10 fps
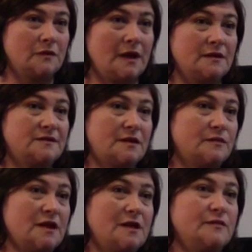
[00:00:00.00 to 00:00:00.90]
and
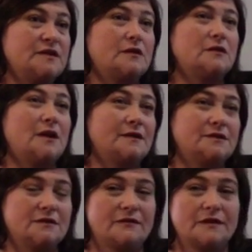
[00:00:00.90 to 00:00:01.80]
sometimes our
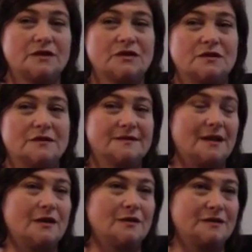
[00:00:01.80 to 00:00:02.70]
elected officials
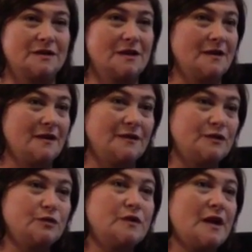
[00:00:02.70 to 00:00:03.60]
aren't
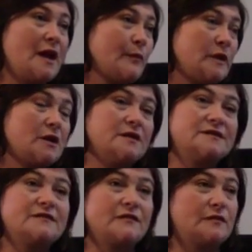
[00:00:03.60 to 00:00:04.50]
doing that
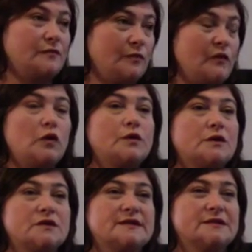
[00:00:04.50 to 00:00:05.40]
because of
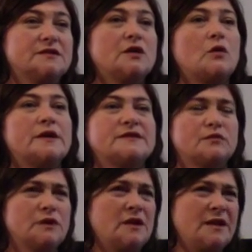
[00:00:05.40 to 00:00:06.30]
voters. And so it's
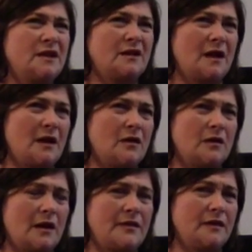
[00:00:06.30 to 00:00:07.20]
really
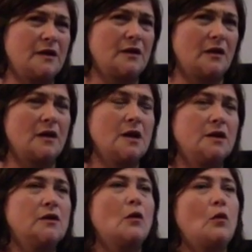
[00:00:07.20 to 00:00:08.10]
I think,
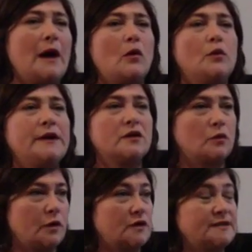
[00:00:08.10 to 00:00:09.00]
while
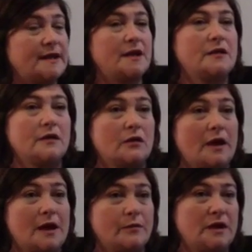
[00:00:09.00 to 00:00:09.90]
we're saying there
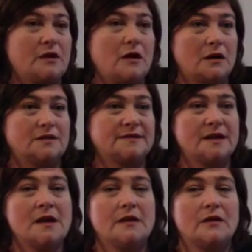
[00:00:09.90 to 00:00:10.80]
can be cuts,
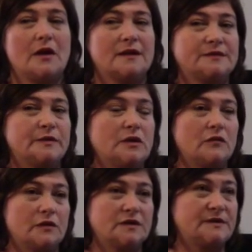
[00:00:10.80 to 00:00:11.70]
there has been
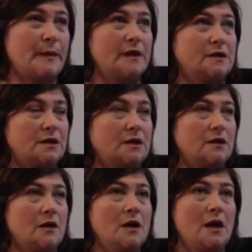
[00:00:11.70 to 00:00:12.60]

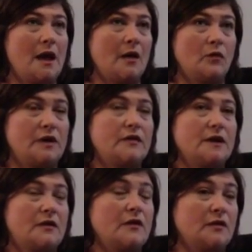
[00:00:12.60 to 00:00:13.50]
overspending, and we
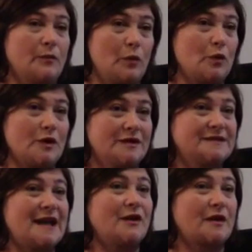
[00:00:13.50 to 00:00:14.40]
think that the board
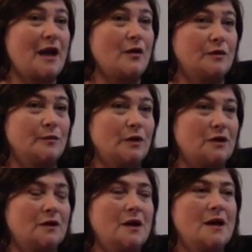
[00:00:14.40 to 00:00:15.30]
is not
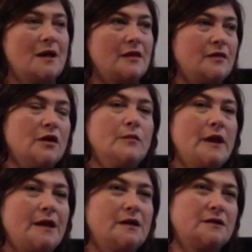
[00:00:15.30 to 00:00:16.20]
accountable, they're
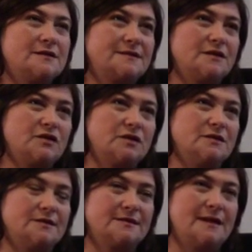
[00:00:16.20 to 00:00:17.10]
making
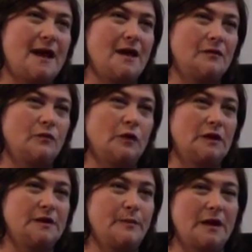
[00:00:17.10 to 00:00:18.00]
decisions not
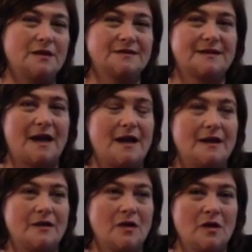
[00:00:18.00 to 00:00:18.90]
really based
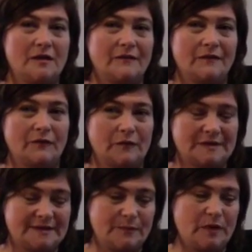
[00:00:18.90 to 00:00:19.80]
on
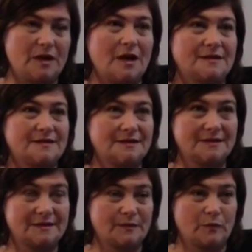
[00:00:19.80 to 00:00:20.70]

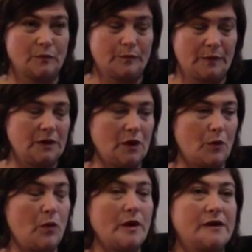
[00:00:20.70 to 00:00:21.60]
CPS's
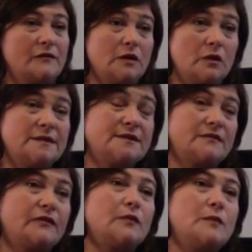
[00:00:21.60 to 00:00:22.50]
point of view. It's
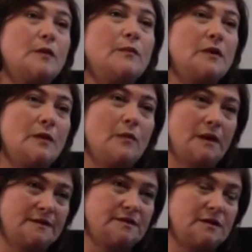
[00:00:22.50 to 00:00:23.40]
from
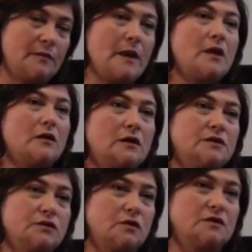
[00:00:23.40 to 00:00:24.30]
it's the mayor
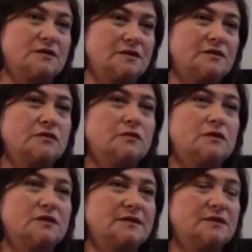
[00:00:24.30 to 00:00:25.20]
controls the
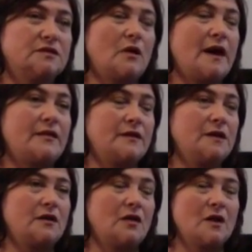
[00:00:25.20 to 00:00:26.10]
schools. And so I
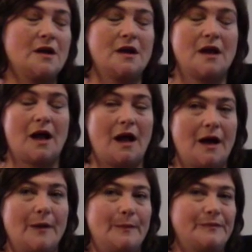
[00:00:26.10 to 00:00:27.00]
think
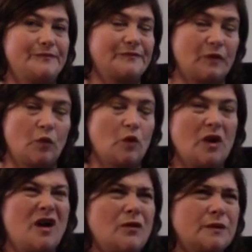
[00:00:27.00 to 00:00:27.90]
we're
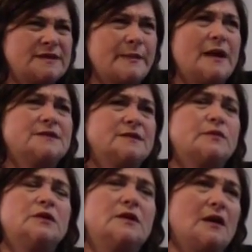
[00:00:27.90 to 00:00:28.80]
all
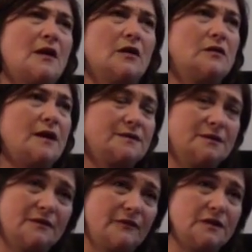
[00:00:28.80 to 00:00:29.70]
responsible, our
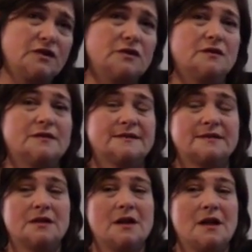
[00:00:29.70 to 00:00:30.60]
elected officials